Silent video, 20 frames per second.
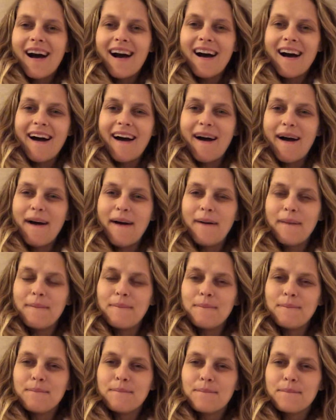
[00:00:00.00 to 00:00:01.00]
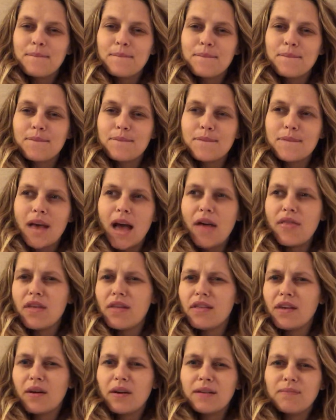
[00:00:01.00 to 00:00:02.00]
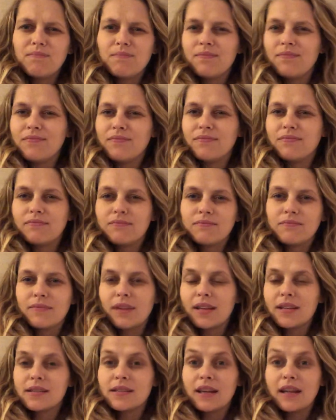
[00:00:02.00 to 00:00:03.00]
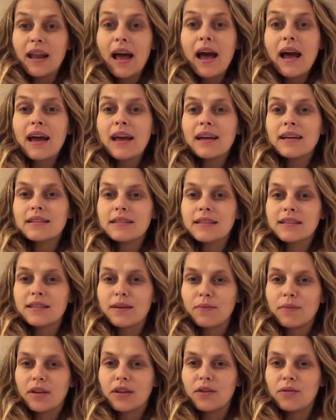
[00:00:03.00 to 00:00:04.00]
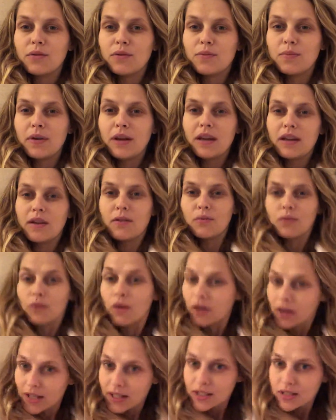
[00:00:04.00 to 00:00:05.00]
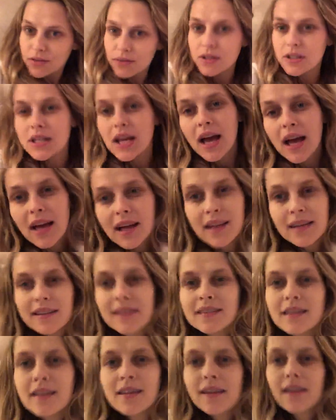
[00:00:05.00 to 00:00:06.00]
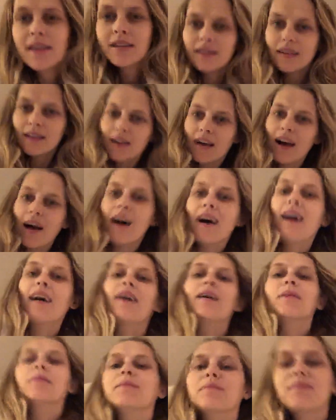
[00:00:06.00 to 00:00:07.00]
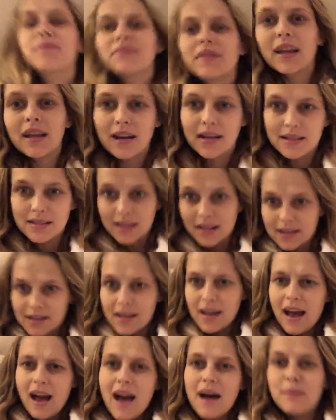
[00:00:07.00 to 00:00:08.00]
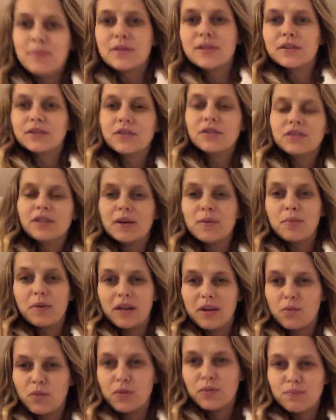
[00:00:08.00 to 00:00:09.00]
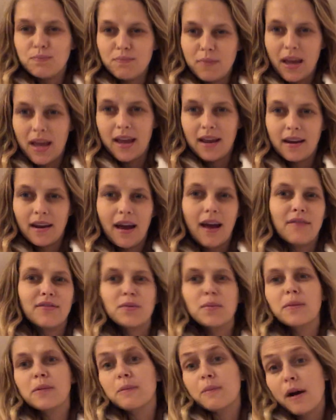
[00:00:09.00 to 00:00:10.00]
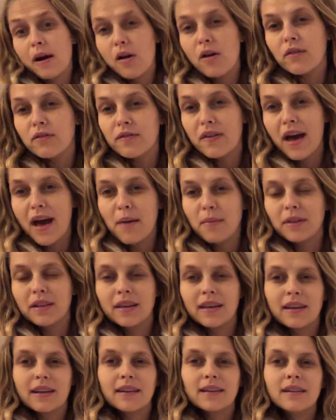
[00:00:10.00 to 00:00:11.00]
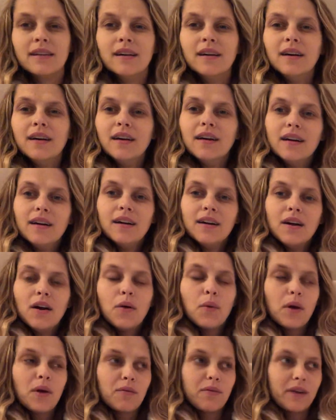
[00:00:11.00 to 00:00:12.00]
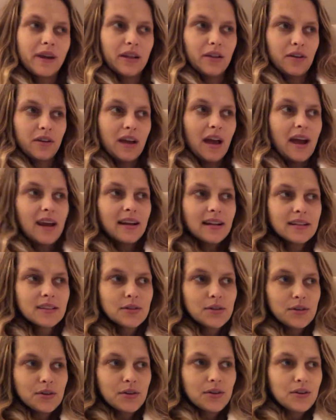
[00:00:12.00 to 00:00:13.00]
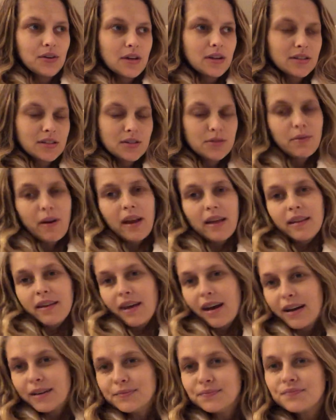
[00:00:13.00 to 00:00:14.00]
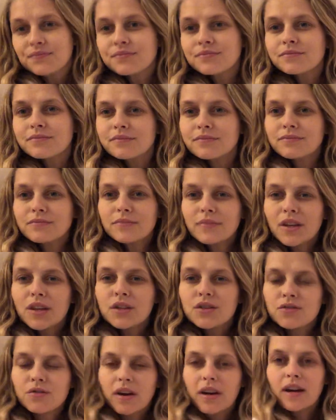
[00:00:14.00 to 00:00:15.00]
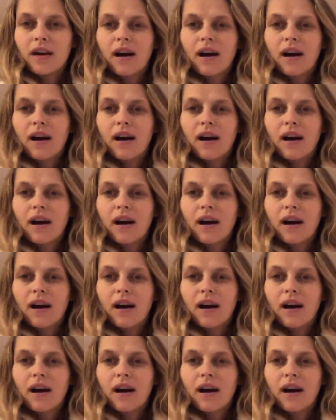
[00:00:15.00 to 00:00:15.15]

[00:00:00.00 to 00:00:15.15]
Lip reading: And then they said, hey, is this something you would be wanting to attend? And I said, yeah, absolutely, but it would mean I have to bring my whole family, and we're relocating to Australia straight